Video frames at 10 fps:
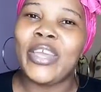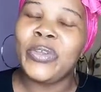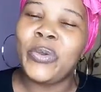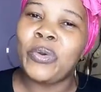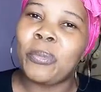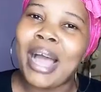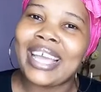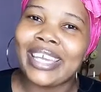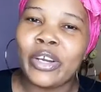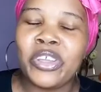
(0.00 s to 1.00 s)
a Yoruba
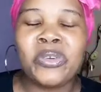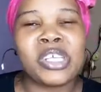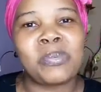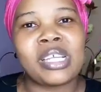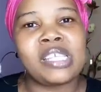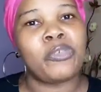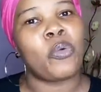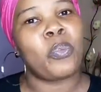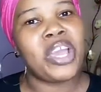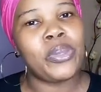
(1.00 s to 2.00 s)
girl, irrespective
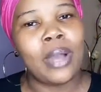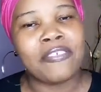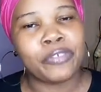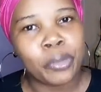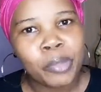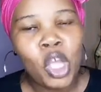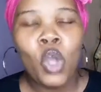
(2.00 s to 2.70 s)
of where you are from.